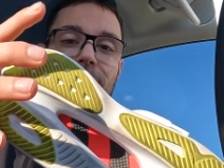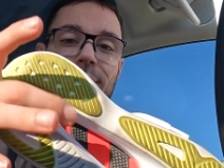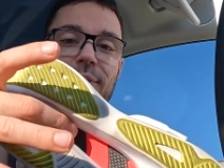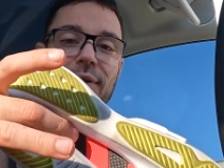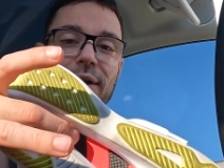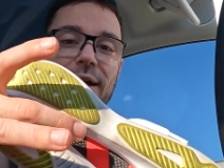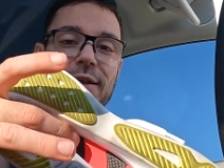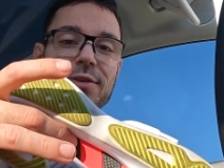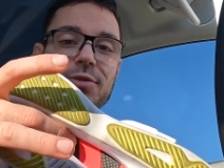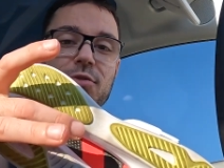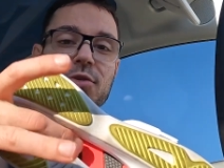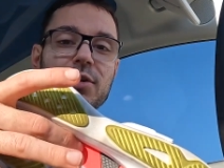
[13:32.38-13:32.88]

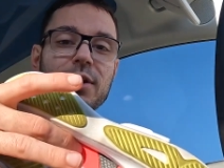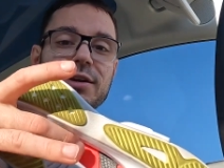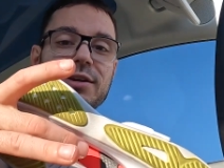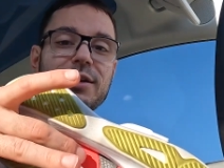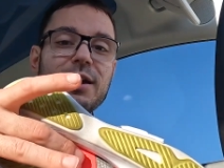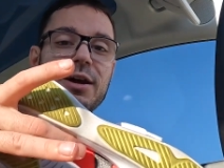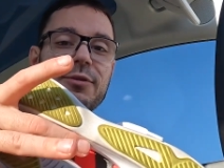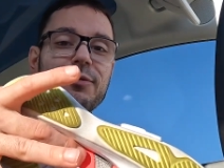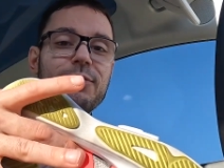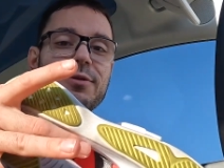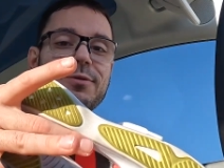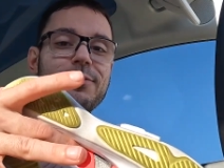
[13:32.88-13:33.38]
plate, so you could
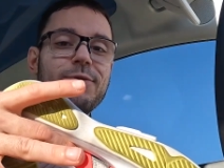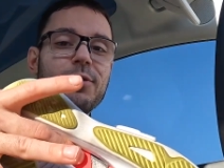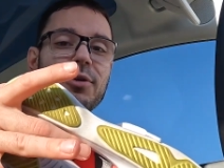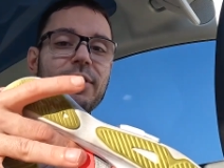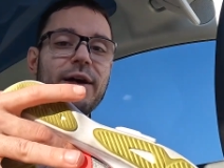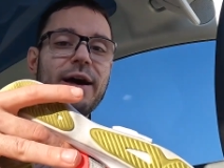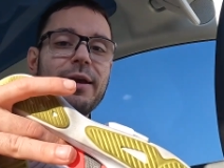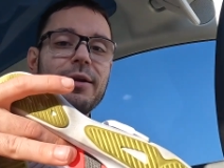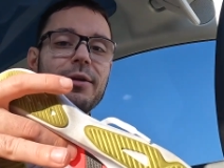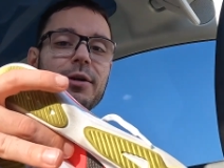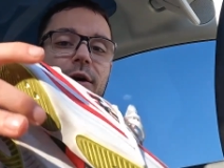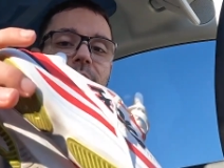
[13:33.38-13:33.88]
definitely feel
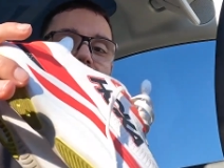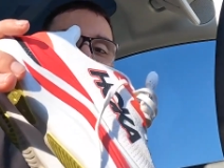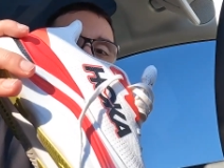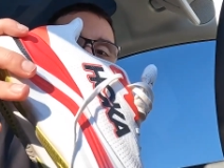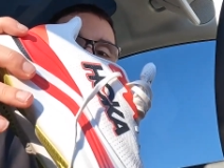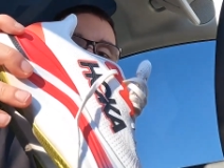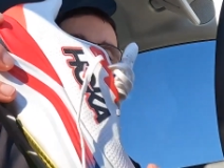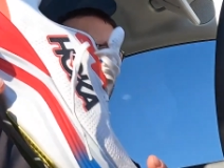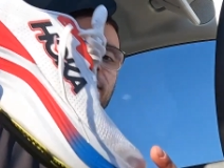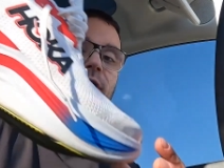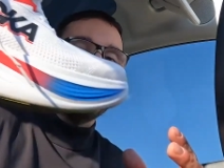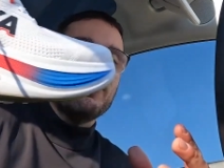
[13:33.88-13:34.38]
that
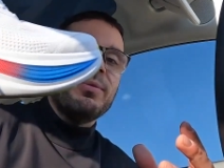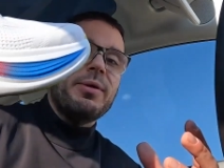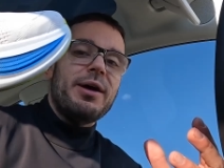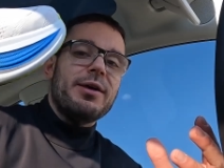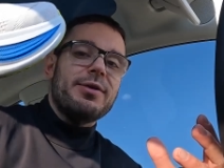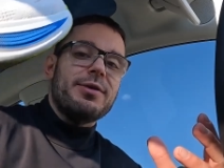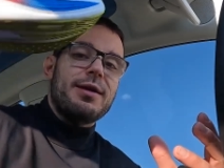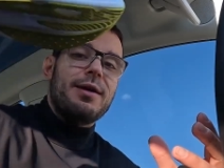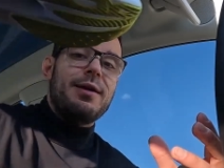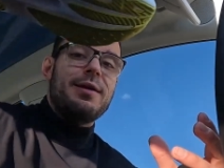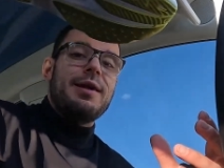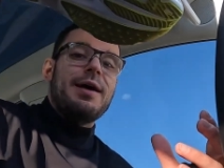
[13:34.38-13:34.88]

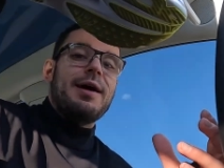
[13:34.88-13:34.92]
firmness and